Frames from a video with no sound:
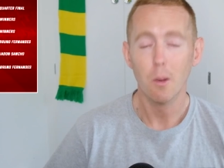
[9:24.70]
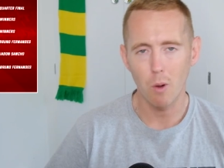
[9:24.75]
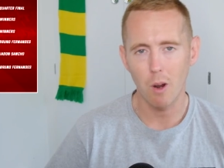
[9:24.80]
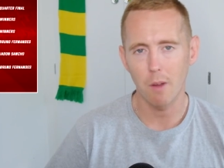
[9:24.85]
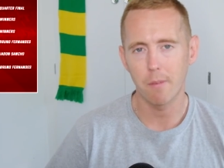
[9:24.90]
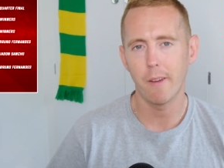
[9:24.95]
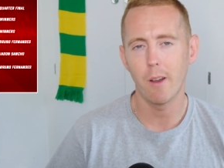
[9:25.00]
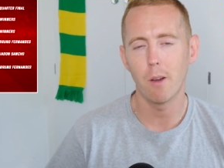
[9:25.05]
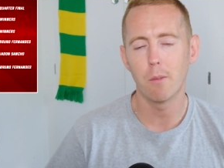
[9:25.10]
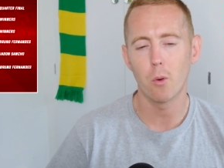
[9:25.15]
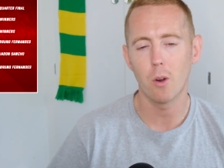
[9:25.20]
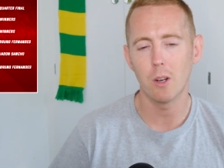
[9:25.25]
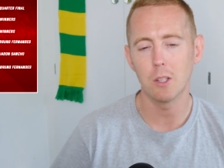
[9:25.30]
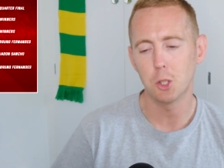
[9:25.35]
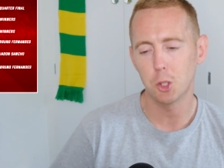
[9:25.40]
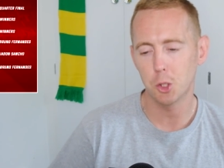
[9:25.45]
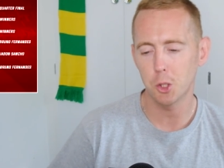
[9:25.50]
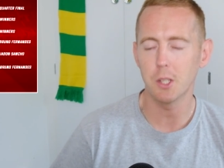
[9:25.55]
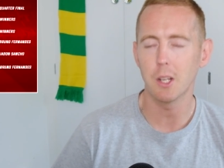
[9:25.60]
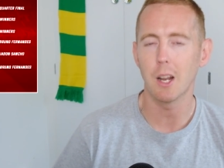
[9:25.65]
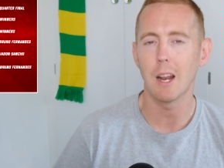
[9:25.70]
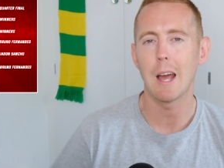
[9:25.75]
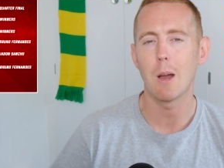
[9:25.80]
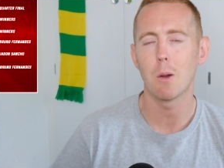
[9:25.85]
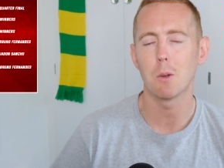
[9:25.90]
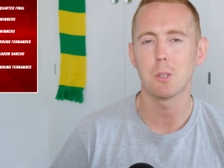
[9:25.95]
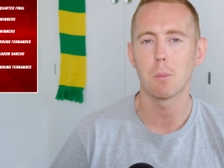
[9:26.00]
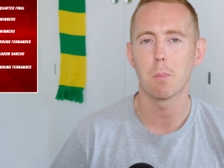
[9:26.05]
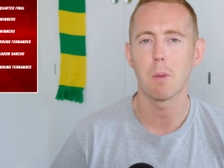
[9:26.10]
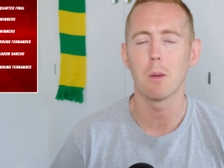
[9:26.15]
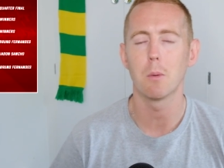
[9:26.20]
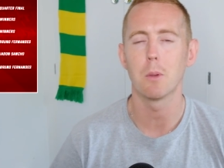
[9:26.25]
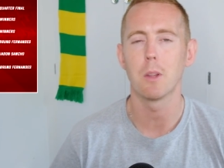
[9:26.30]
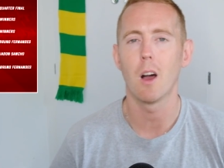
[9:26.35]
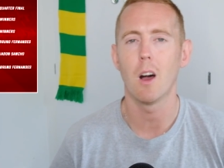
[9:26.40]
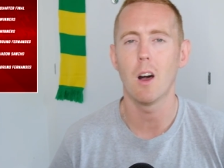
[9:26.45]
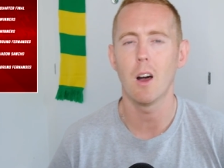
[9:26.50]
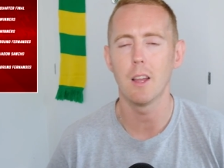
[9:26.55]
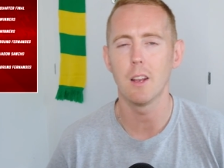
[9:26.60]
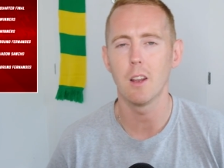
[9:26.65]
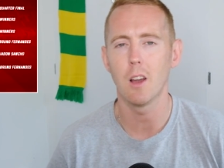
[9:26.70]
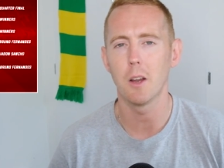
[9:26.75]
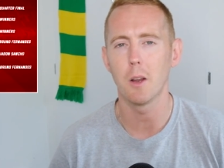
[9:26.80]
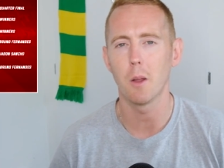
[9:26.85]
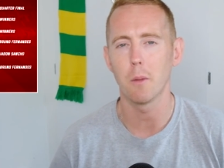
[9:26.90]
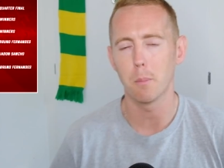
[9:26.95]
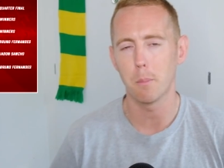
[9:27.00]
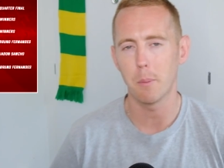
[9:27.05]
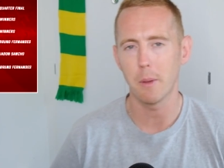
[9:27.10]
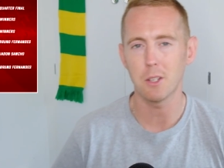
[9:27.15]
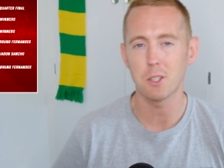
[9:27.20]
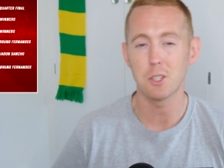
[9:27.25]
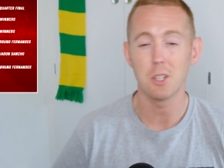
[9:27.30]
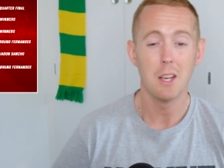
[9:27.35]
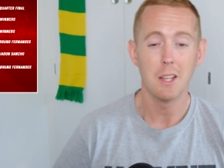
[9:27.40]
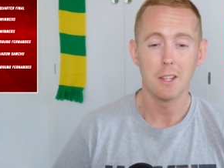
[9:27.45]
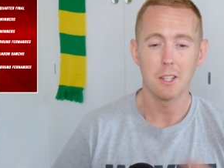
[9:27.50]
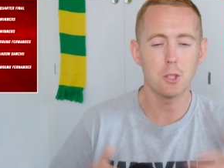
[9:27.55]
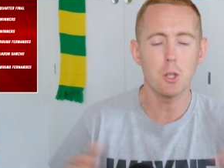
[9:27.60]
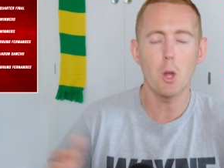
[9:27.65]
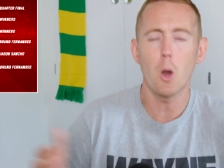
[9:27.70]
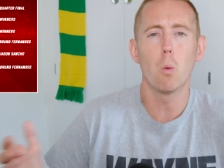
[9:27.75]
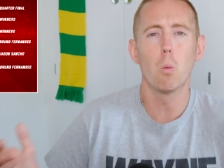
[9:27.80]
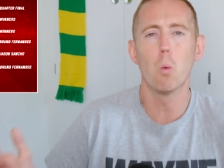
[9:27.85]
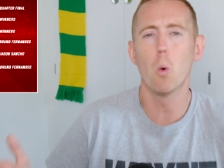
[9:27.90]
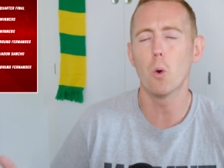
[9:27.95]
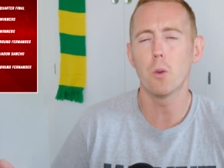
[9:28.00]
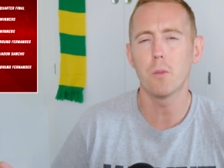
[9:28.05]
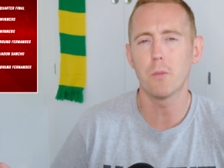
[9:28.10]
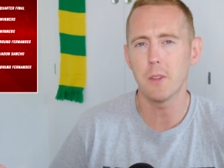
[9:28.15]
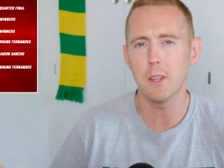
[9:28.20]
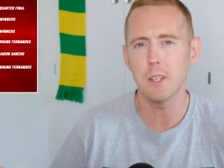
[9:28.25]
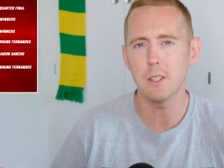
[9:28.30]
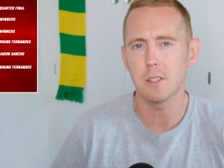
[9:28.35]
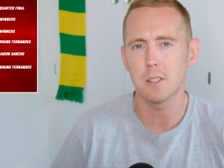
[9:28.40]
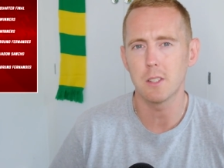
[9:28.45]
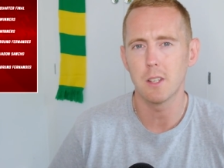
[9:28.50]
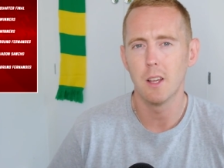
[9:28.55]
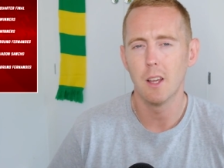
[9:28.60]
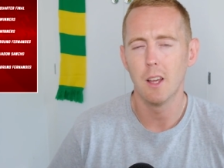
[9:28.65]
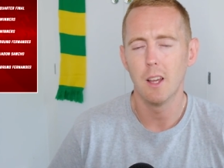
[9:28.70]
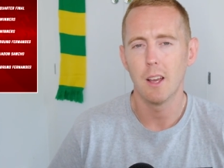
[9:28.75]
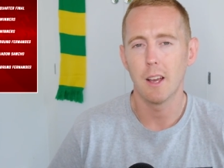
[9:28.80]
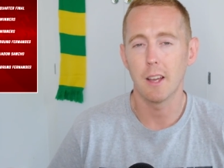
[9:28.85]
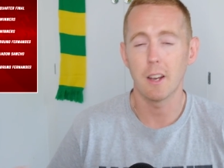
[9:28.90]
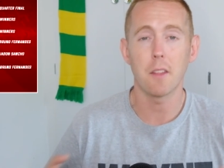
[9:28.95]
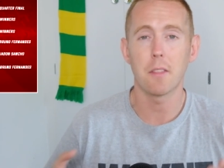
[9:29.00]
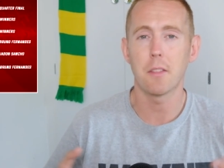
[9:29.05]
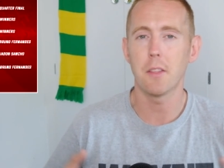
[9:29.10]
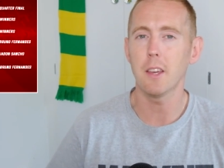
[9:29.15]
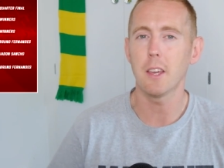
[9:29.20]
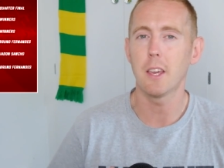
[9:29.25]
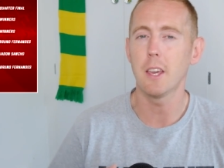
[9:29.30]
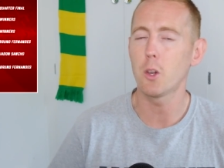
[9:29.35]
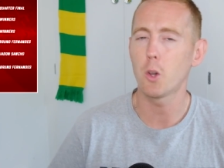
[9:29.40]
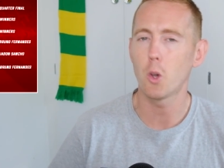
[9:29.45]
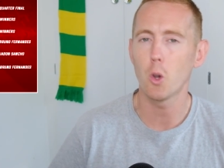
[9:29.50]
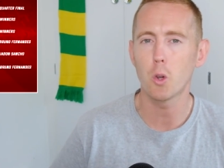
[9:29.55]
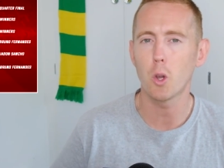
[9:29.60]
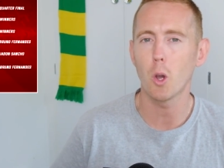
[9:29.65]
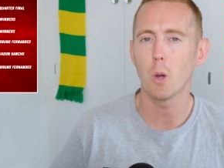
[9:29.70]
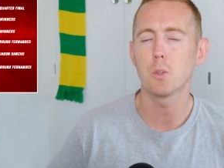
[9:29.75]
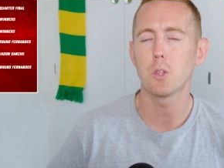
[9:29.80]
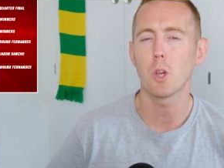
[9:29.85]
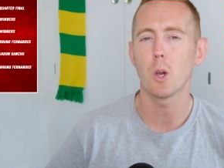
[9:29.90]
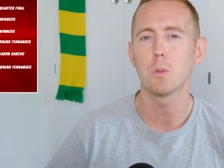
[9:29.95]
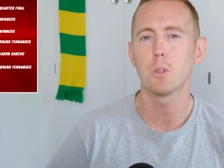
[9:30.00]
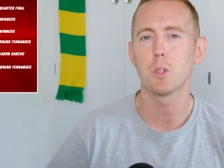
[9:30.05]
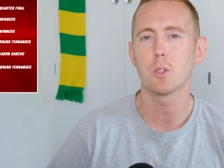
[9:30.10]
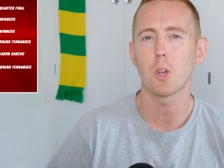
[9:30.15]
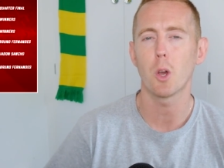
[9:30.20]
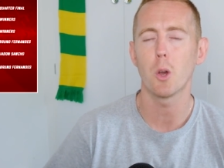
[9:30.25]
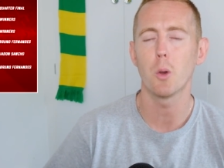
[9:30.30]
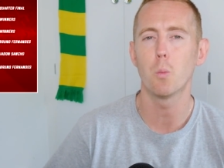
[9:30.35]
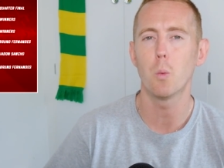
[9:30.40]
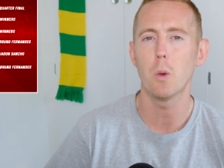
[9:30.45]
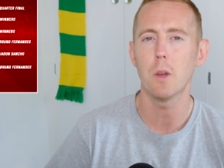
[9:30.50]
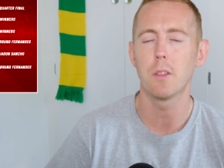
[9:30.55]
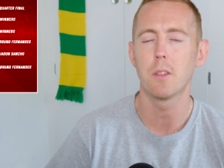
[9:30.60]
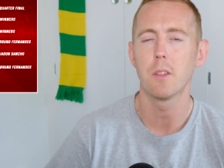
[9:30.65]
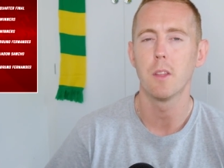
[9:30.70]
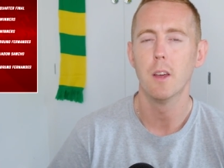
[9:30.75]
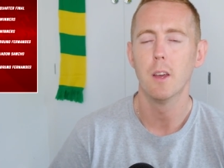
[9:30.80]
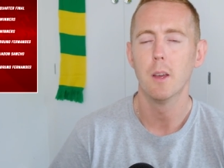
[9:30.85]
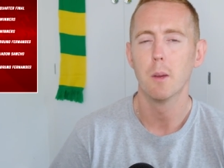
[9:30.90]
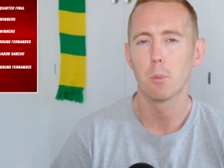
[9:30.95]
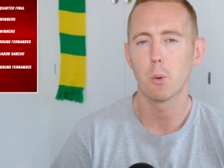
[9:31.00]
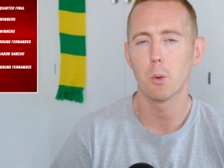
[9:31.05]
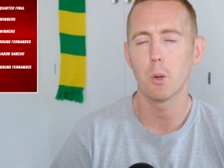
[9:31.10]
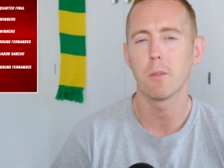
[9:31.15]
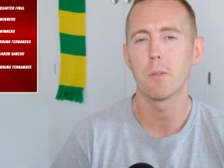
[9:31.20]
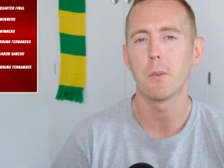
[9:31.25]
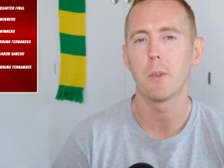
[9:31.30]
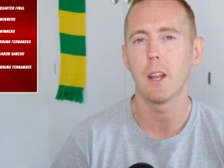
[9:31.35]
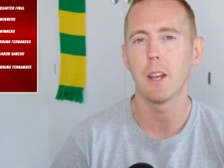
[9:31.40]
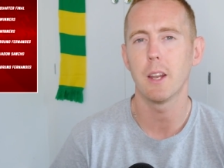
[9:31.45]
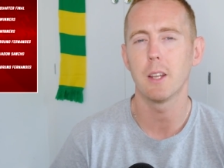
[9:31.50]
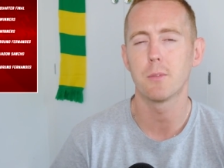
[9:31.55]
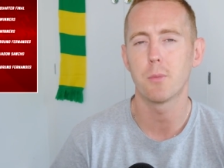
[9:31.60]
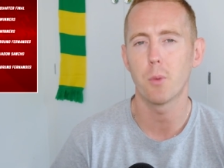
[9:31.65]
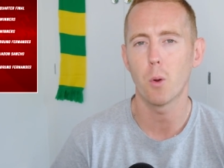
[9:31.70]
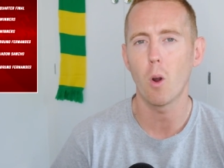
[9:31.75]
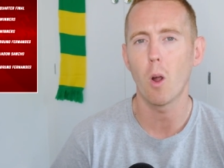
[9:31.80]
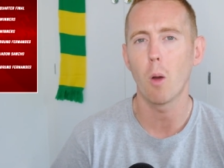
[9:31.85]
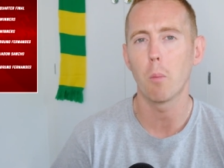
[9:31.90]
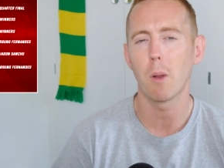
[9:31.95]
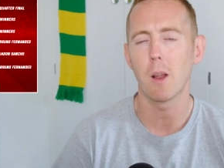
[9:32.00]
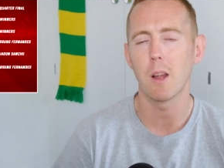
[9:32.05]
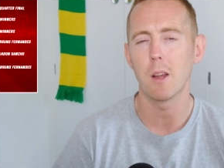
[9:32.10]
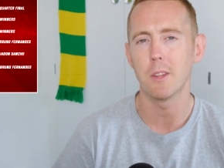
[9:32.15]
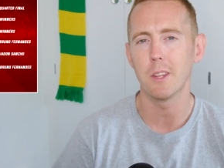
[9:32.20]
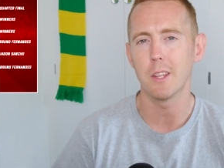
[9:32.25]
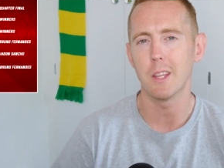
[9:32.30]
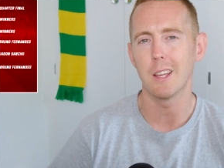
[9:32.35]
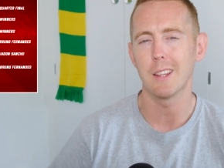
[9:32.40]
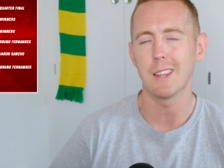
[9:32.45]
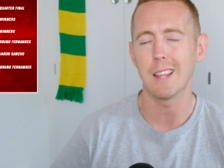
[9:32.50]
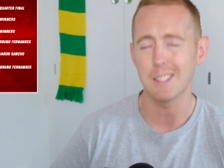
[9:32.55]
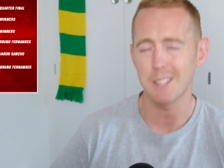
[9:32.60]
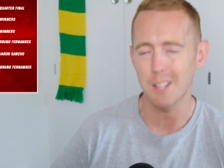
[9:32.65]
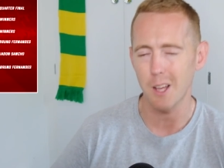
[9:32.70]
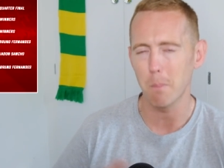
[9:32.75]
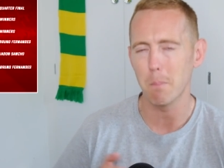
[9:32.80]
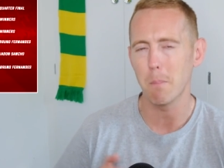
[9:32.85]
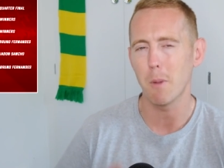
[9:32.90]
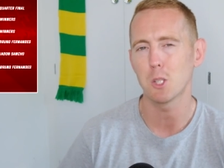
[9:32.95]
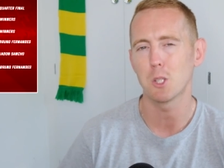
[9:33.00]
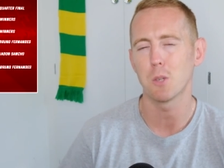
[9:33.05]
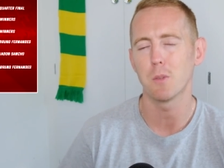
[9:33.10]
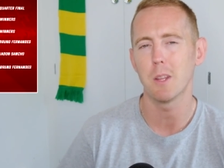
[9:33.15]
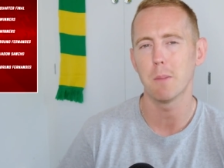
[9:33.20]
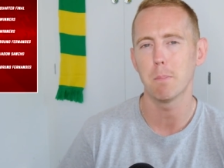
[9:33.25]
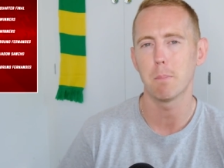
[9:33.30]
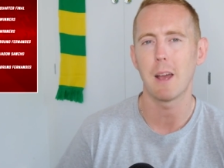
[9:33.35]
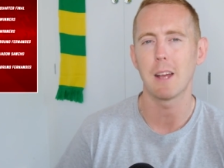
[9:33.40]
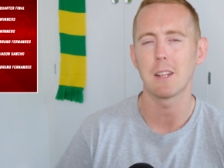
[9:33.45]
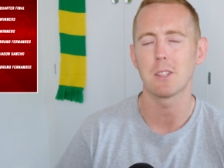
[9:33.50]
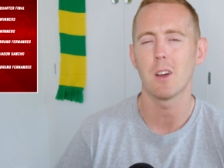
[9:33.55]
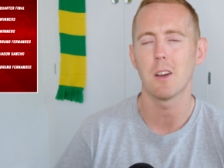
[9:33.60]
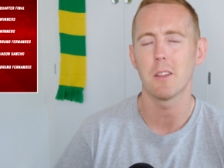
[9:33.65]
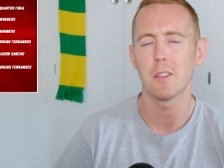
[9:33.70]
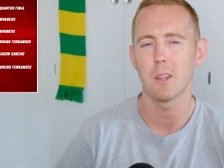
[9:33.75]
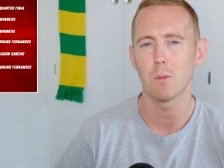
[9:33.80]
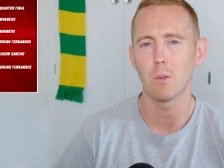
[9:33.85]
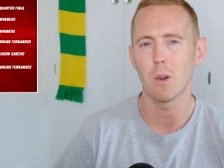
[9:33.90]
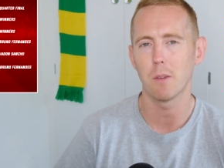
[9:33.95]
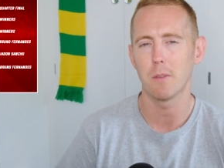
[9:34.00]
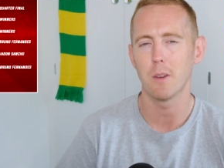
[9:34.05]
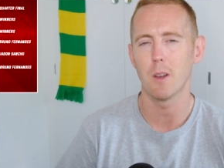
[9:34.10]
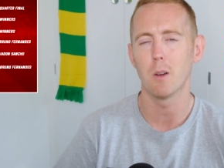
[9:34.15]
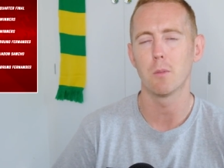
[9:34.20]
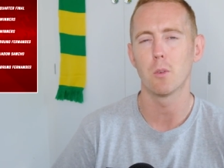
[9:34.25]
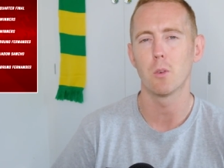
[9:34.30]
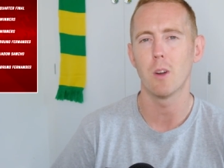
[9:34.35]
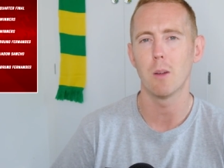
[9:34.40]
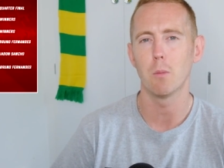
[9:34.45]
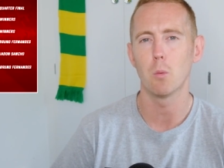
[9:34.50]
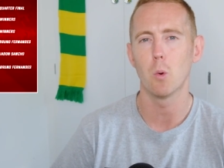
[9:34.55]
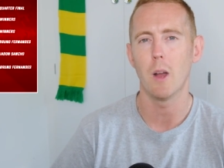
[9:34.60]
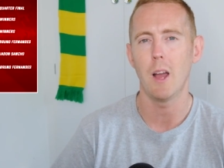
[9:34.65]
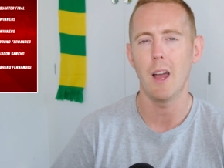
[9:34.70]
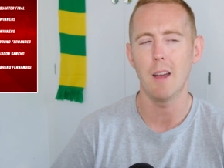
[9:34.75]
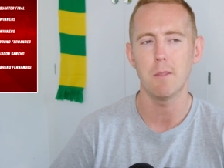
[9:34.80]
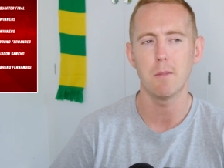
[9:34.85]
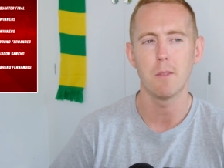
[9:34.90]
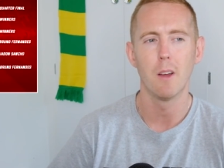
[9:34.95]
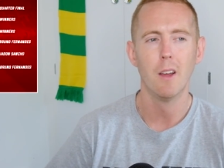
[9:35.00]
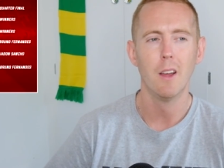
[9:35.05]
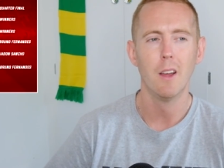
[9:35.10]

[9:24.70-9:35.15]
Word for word: Rafael Varane should allow us to play with a high line up the pitch. There's no award for this. And I think he could go toe to toe with Bruno Fernandes for our player of the year. That's how much of an impact I think Rafael Varane will have.